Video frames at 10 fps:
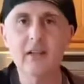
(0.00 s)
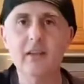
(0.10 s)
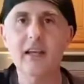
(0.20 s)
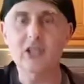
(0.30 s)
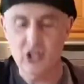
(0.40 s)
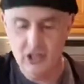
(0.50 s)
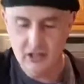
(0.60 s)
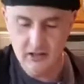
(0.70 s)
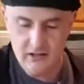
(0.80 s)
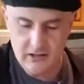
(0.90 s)
that
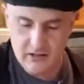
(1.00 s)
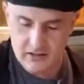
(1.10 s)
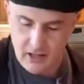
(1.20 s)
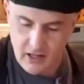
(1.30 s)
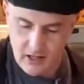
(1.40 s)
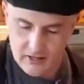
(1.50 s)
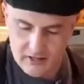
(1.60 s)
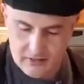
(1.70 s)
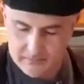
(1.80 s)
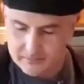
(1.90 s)
cheese and
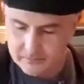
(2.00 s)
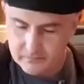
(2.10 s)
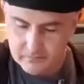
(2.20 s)
sauce.